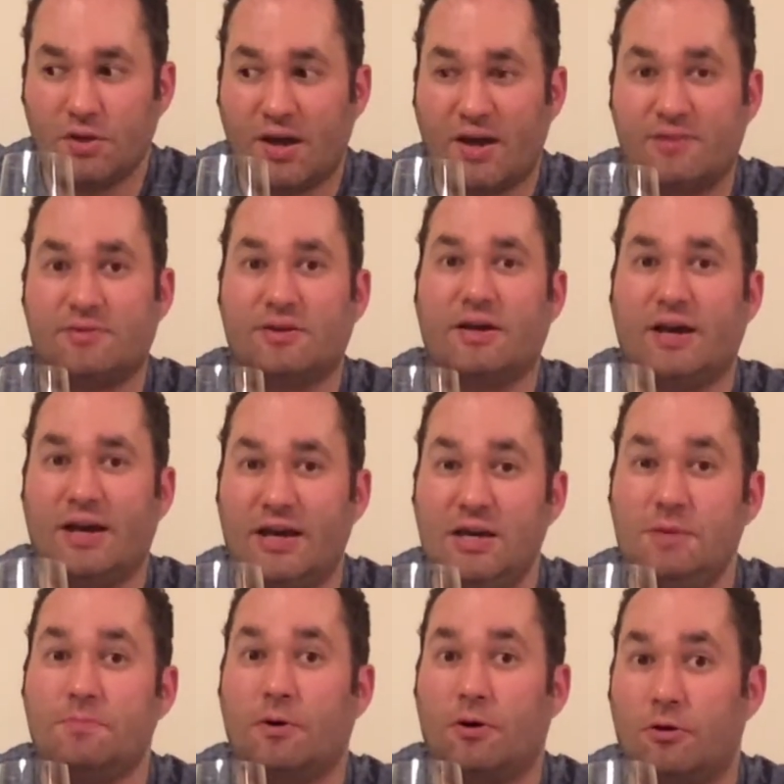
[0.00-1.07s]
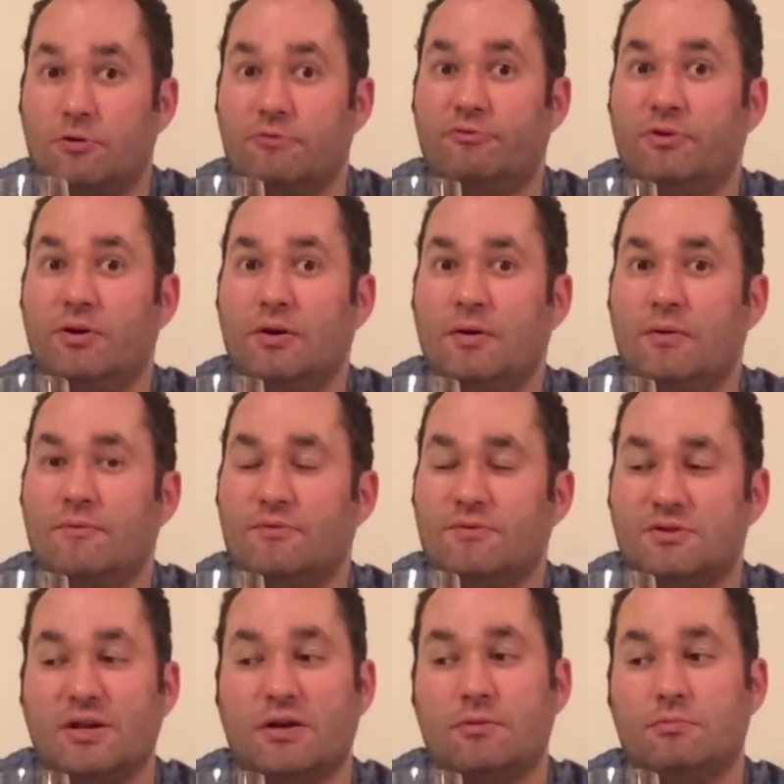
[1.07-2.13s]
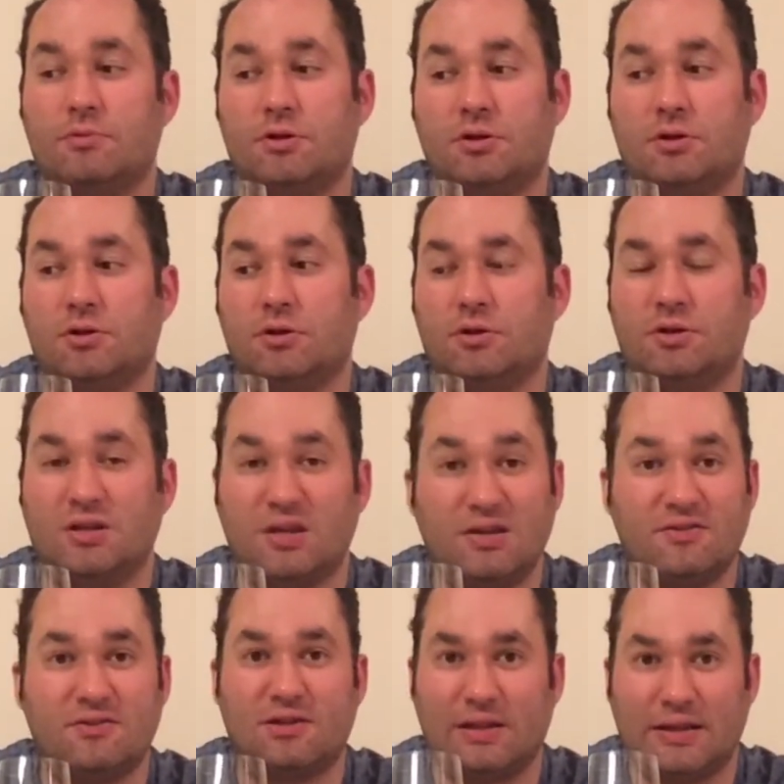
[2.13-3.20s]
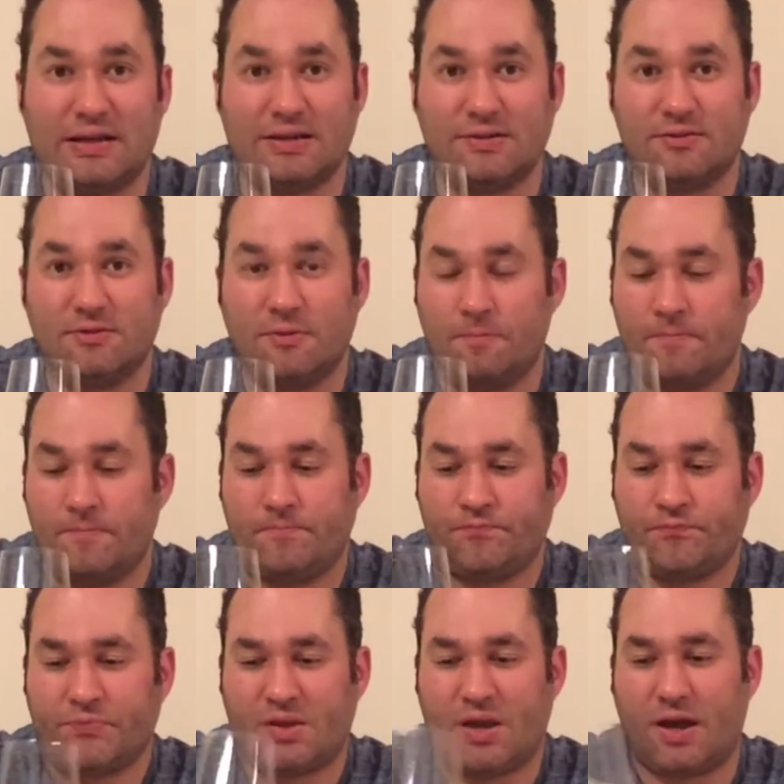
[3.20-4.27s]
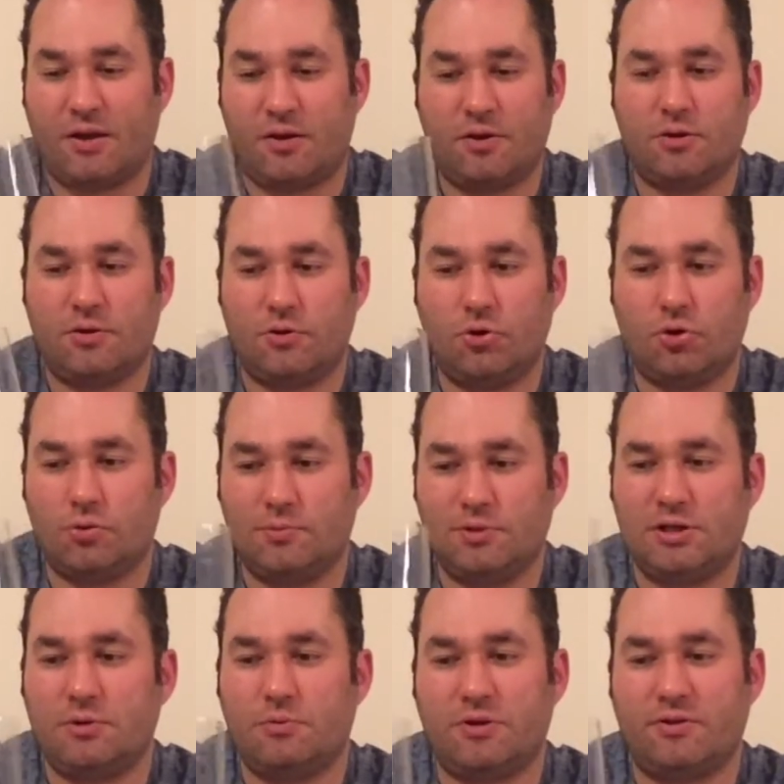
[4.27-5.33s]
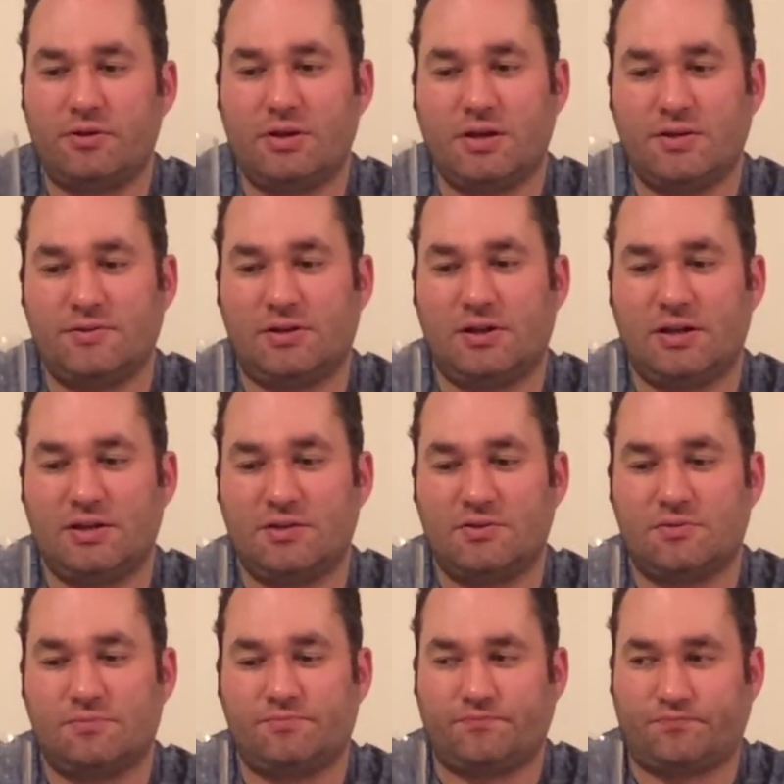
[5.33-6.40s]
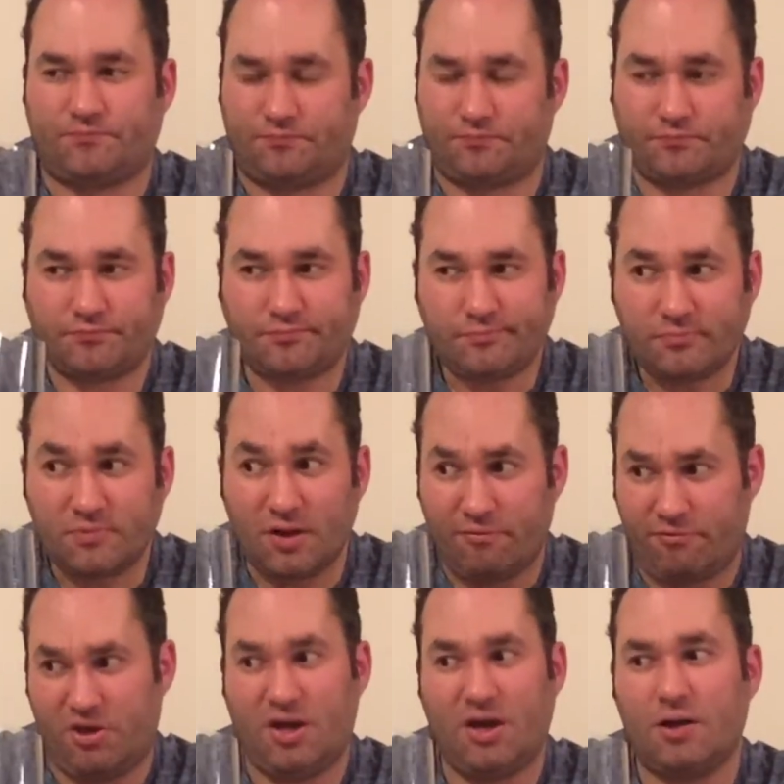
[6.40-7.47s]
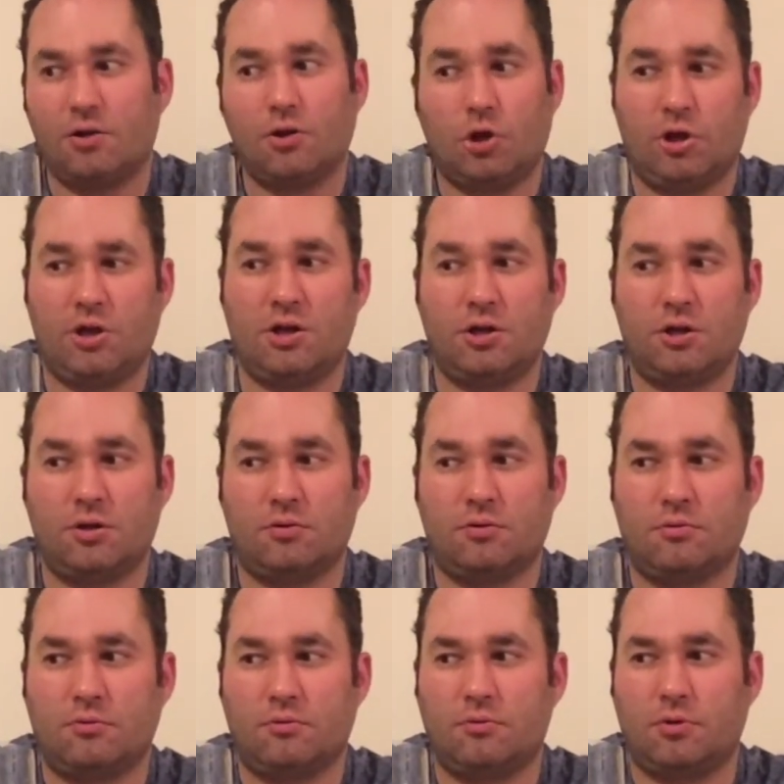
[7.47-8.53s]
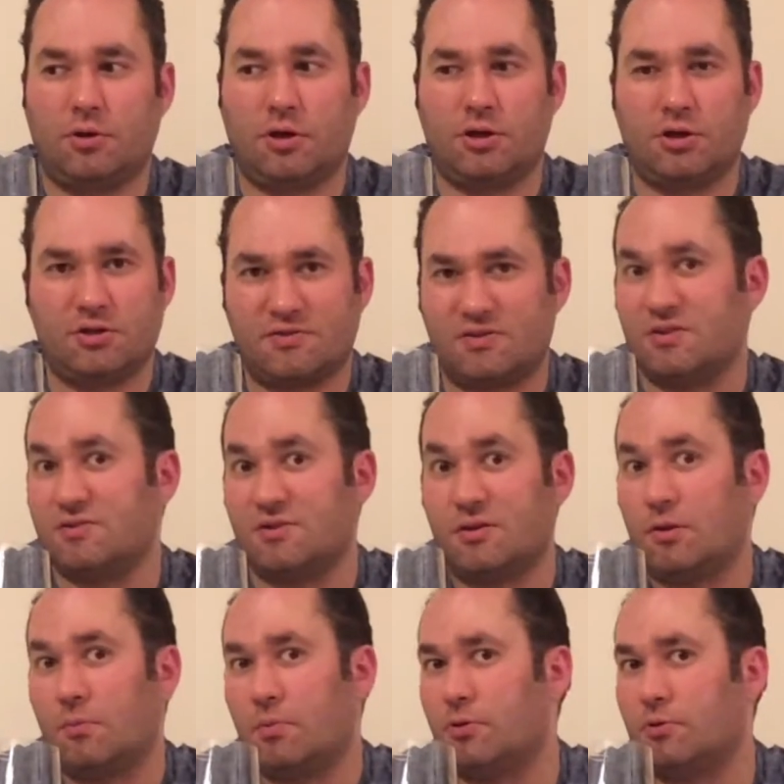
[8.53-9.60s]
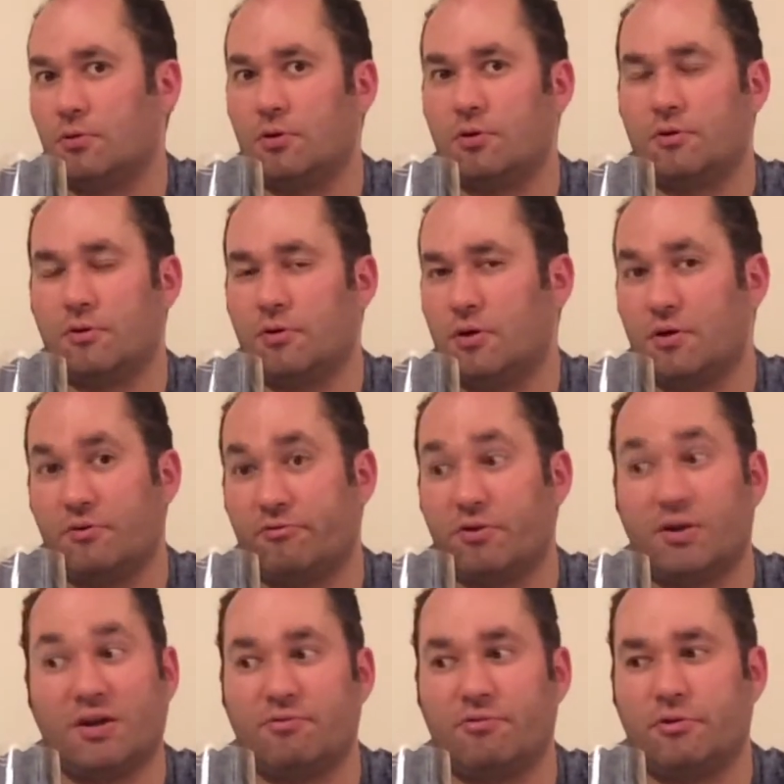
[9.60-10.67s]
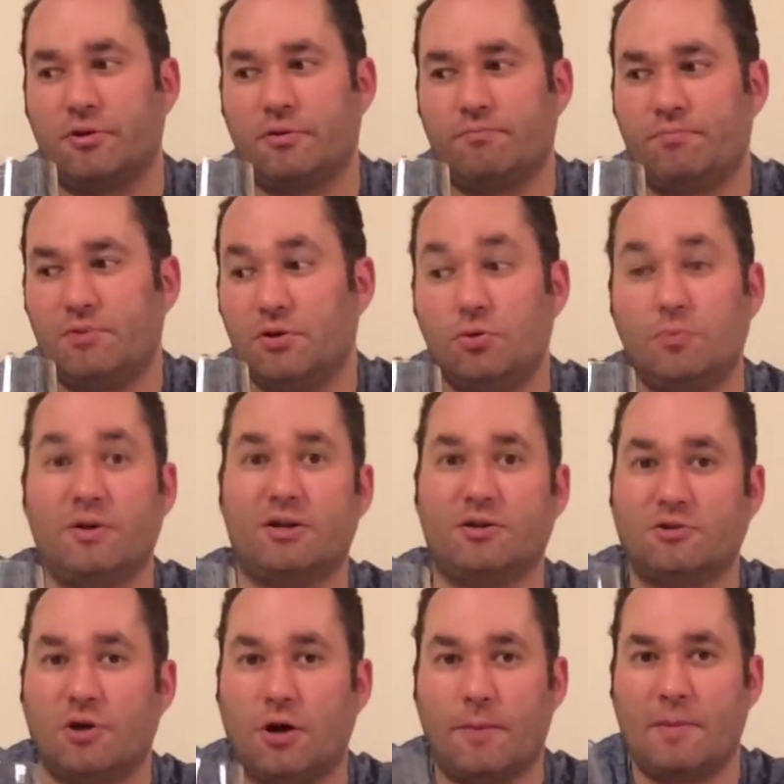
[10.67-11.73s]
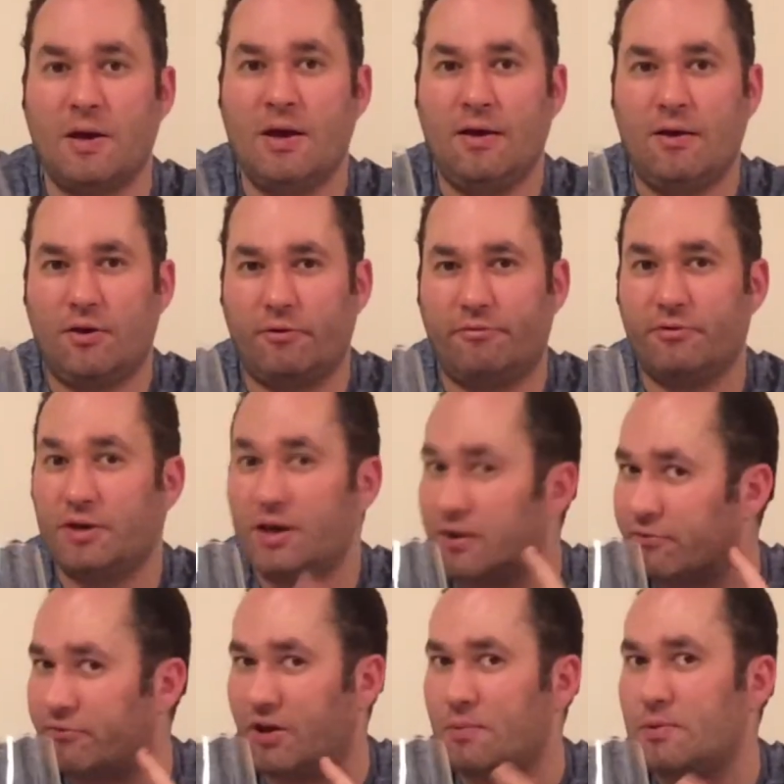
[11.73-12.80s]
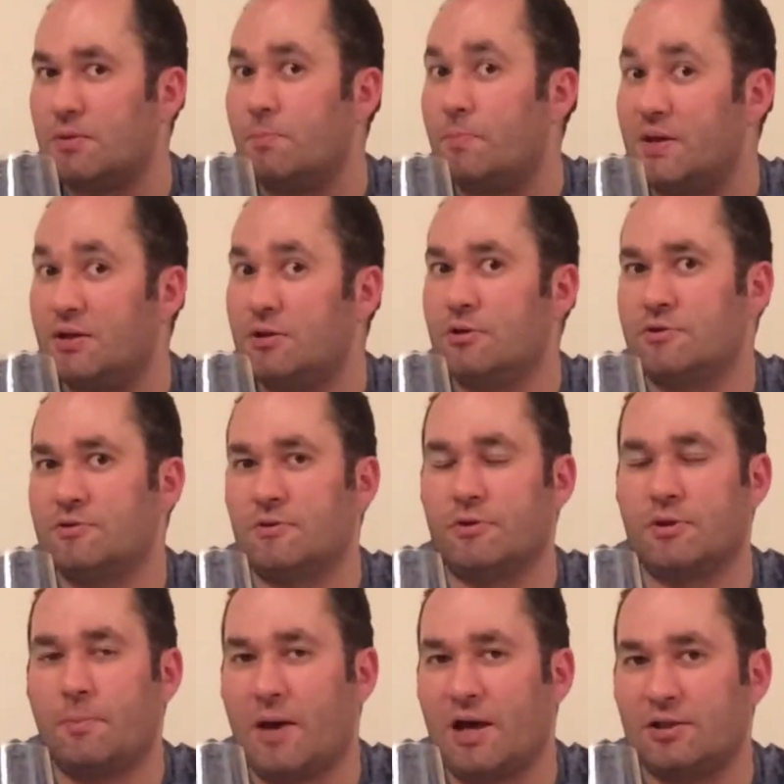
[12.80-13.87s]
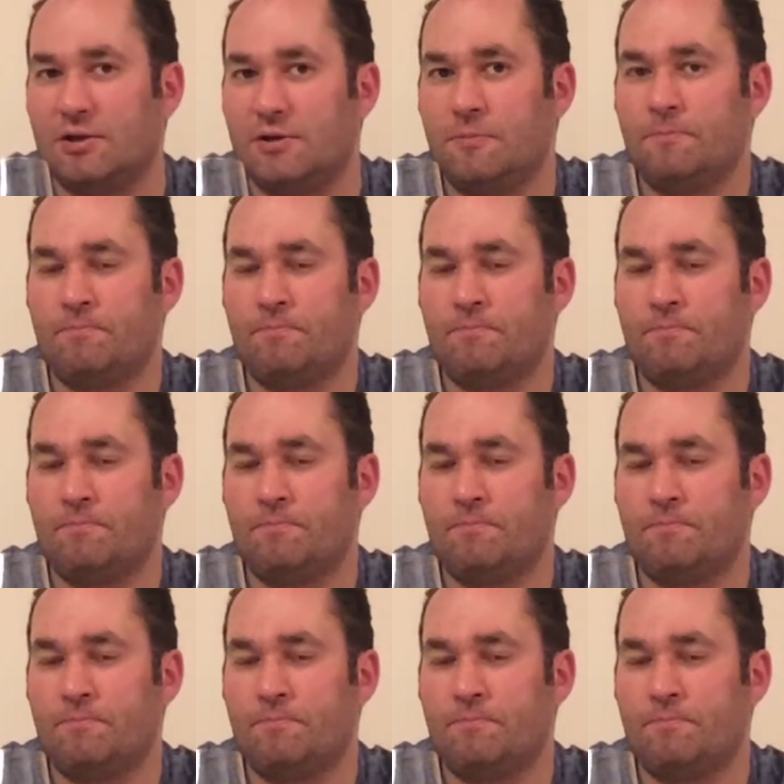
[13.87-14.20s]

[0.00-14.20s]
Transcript: has a heap of sediment in it, yeast lees. And normally with the yeast lees, if you get a lot in it and it sits in the bottle over even a little bit of time, you often get a fair bit of bitterness on the palate.